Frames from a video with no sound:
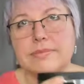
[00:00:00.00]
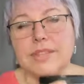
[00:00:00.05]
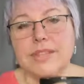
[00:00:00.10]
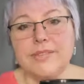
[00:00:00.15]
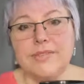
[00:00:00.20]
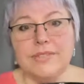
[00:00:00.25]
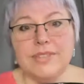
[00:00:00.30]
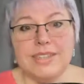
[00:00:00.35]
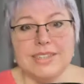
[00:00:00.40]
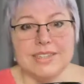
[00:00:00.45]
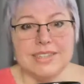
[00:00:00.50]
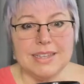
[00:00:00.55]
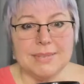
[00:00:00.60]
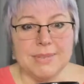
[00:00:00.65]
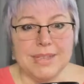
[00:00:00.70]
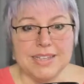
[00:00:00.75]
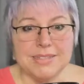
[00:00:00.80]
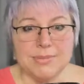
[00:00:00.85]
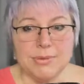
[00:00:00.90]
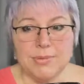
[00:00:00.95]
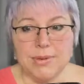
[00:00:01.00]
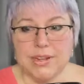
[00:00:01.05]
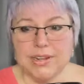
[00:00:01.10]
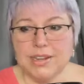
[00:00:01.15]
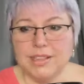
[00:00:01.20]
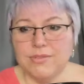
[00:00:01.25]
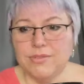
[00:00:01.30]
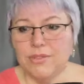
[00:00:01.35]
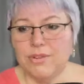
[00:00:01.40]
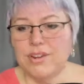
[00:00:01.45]
Unless Sam has me
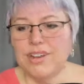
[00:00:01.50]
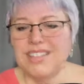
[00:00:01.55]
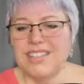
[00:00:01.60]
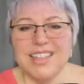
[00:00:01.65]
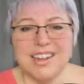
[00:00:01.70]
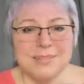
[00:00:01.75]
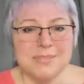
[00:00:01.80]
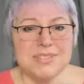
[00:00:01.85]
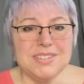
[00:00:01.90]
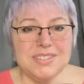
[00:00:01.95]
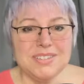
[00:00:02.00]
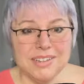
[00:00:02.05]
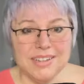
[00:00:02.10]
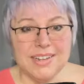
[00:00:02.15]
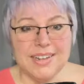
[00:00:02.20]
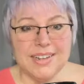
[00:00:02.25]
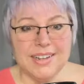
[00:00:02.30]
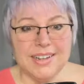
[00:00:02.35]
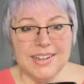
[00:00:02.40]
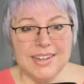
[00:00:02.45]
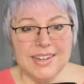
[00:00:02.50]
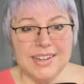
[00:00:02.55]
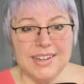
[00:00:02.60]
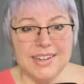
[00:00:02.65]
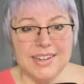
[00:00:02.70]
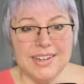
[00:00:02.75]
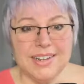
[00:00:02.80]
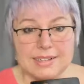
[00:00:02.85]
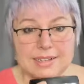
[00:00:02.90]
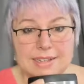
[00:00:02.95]
working on the floor, and then I'm still going to get on at
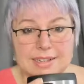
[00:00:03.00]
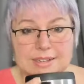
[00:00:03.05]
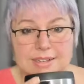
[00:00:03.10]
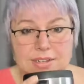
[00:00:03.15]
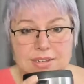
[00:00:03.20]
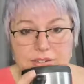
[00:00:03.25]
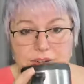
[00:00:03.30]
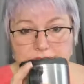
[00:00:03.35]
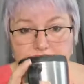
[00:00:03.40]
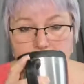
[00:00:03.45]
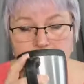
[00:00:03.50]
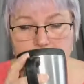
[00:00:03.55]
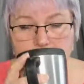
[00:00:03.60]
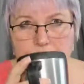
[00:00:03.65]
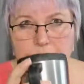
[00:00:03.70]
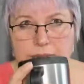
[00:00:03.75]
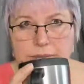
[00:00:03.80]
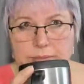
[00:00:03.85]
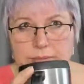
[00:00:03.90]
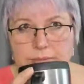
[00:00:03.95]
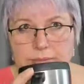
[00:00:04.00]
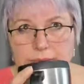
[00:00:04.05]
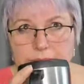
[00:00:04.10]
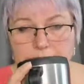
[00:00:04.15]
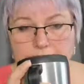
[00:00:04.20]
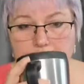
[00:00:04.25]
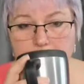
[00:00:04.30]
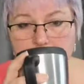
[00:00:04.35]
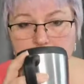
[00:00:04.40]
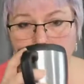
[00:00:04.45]
6 o'clock Central.
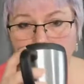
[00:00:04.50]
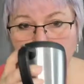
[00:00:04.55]
Yeah.